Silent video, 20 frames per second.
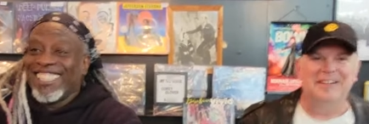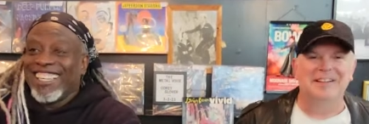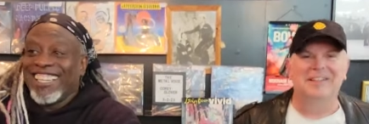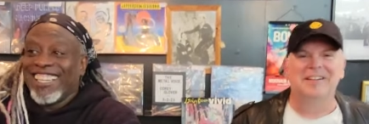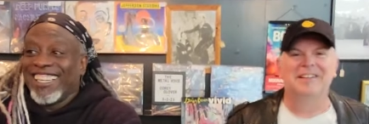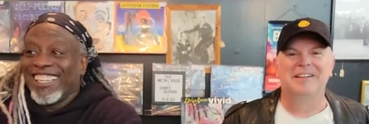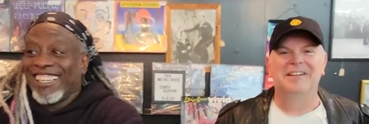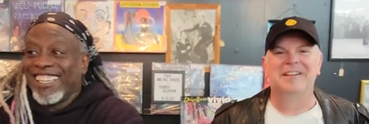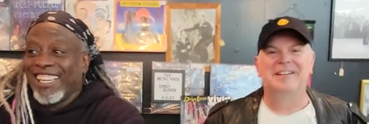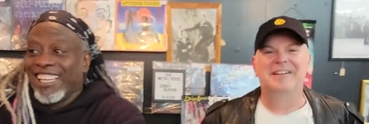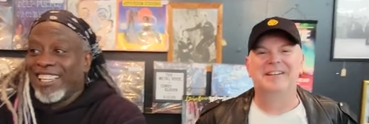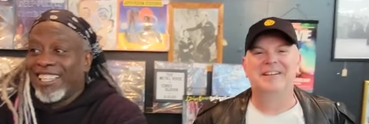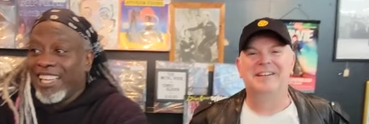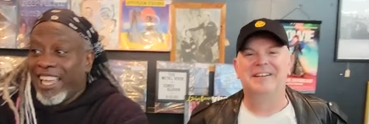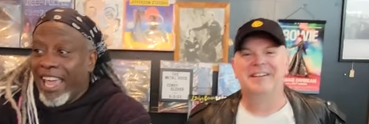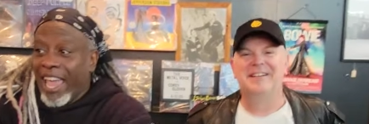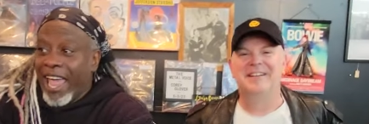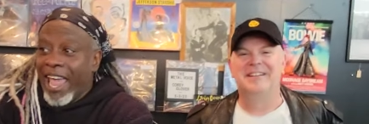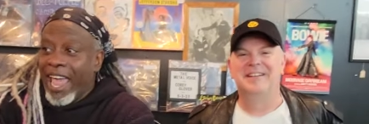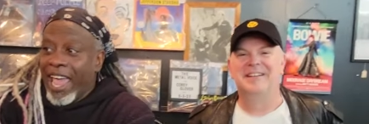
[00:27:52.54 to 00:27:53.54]
Speaker 1: uh he,
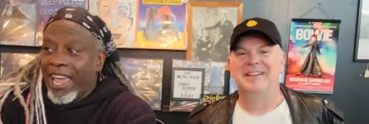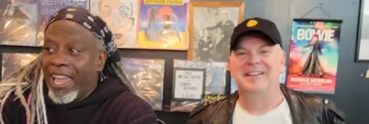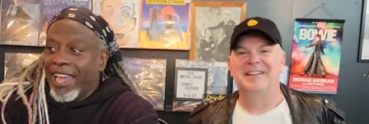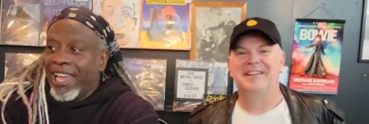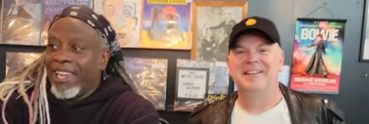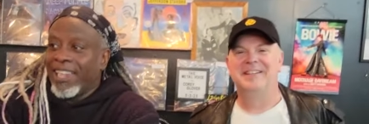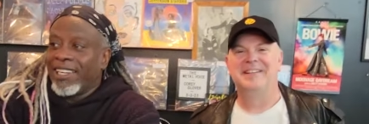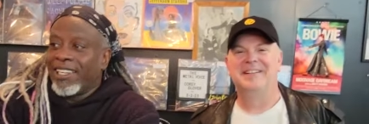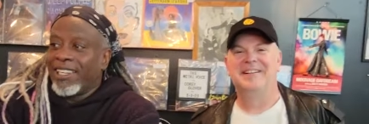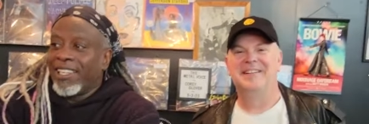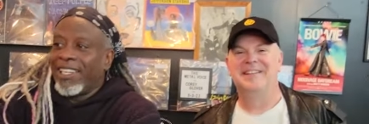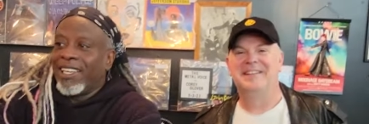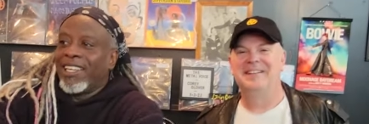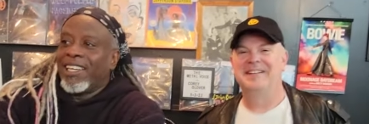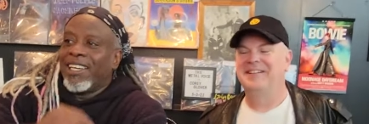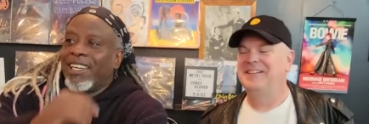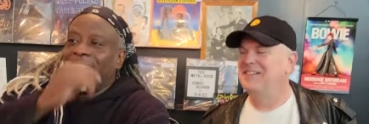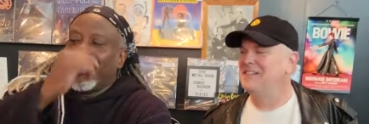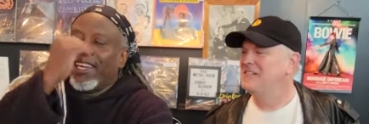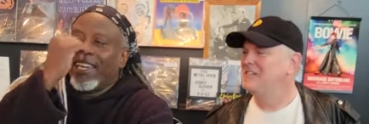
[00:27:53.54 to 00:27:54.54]
and
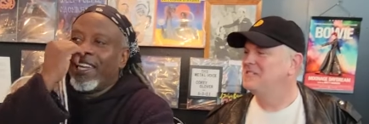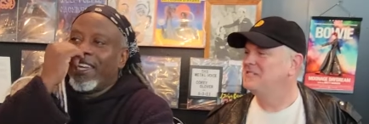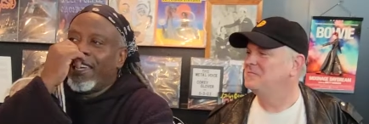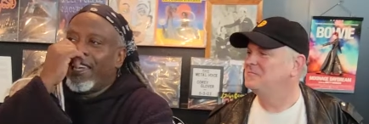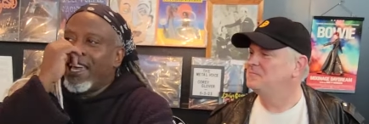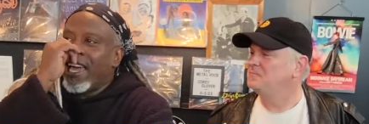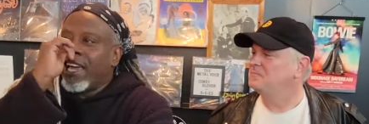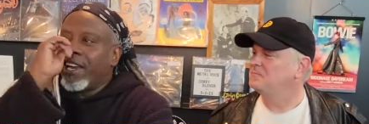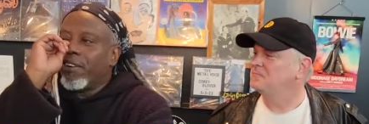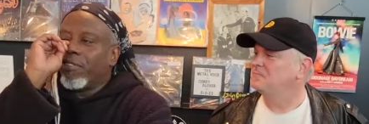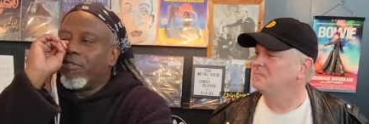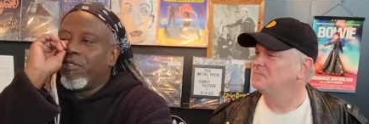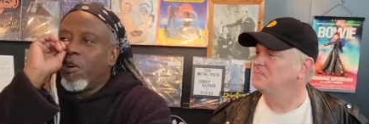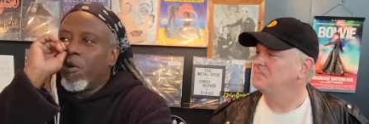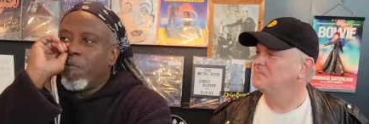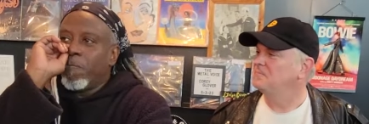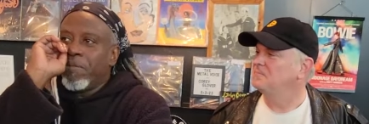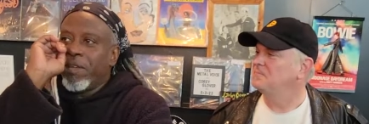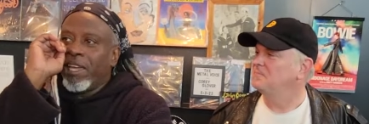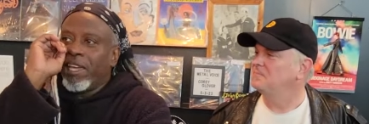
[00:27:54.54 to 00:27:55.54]
he kind of
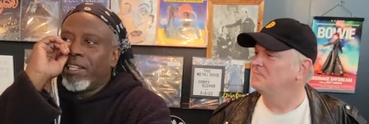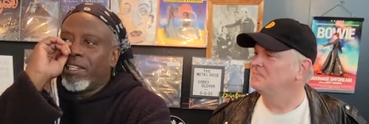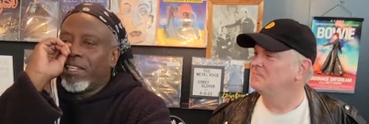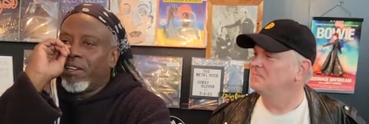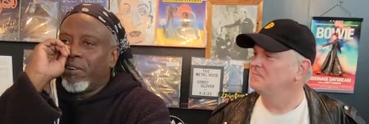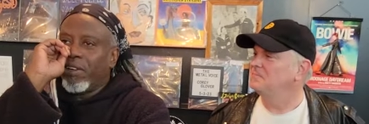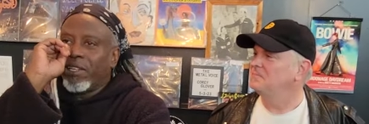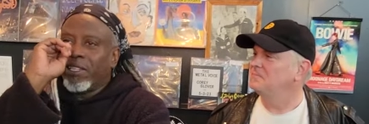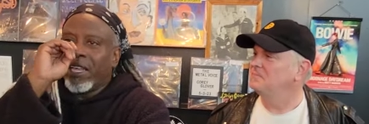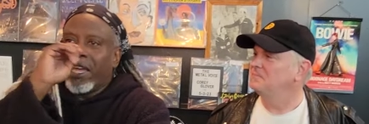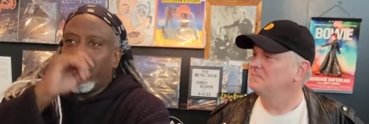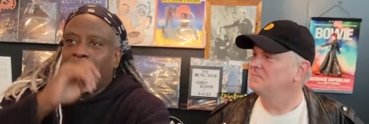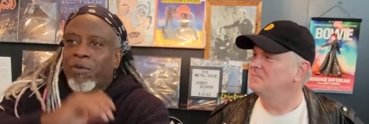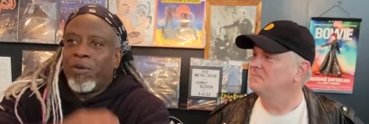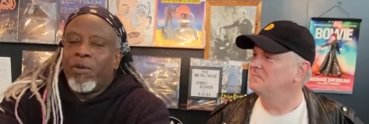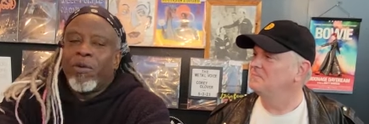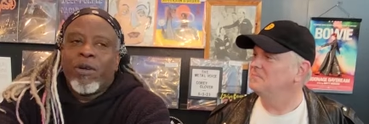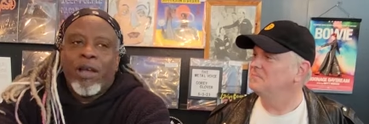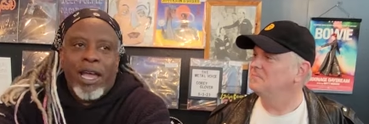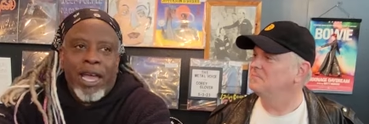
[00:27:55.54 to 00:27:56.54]
roped me into it. Like
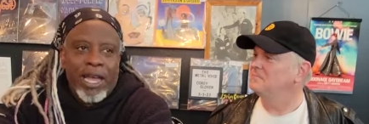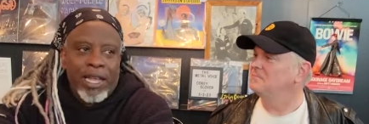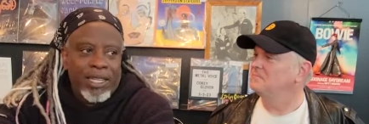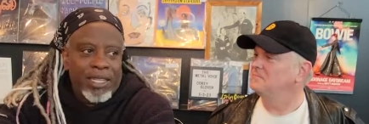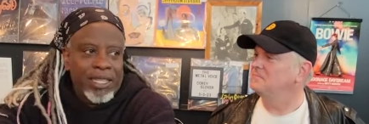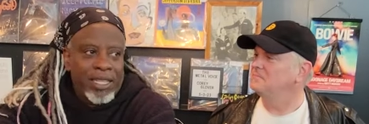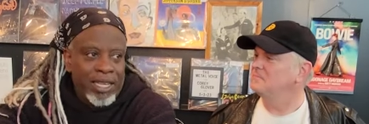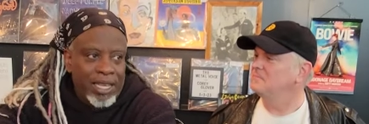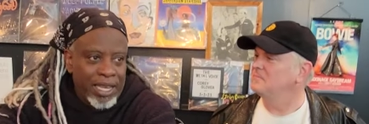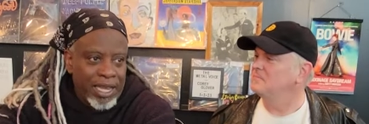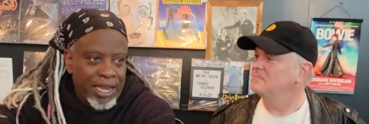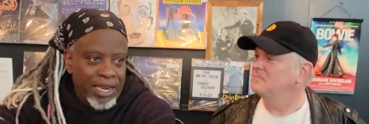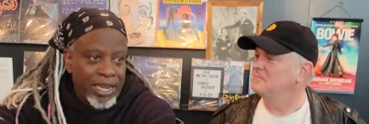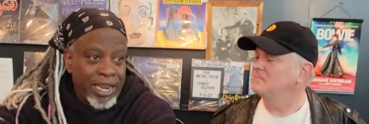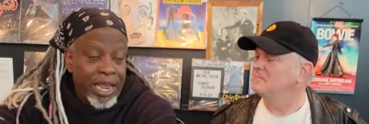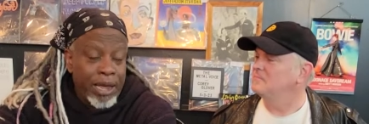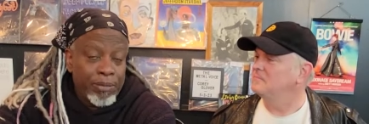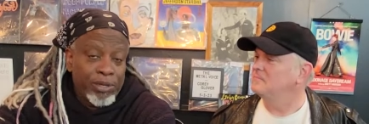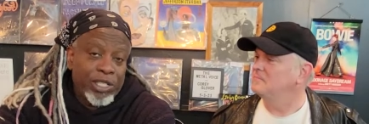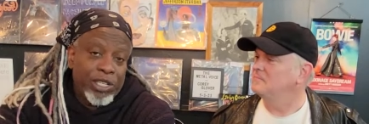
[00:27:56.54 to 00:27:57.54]
we were at the uh,
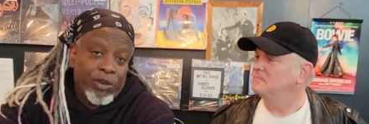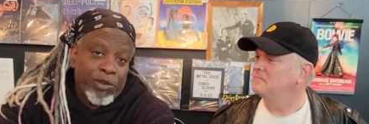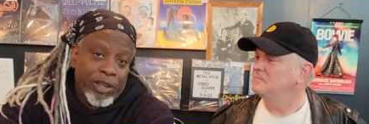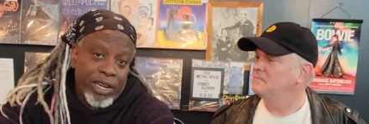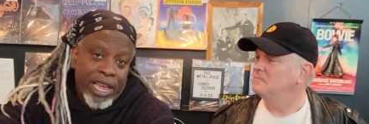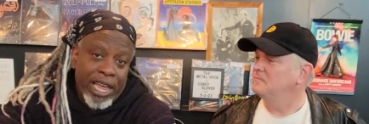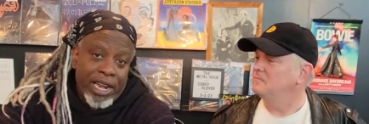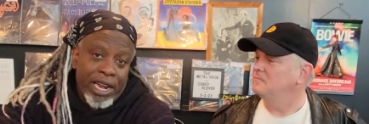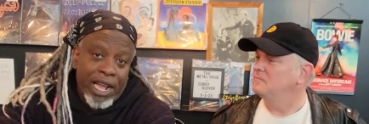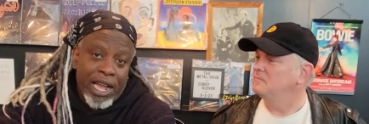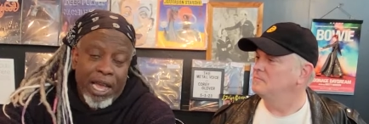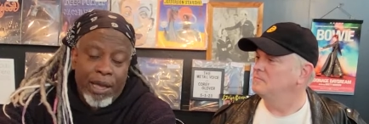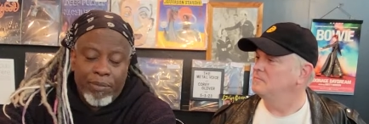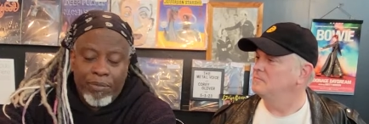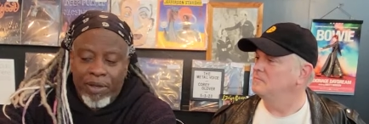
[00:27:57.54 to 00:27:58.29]
NAMM show in Anaheim,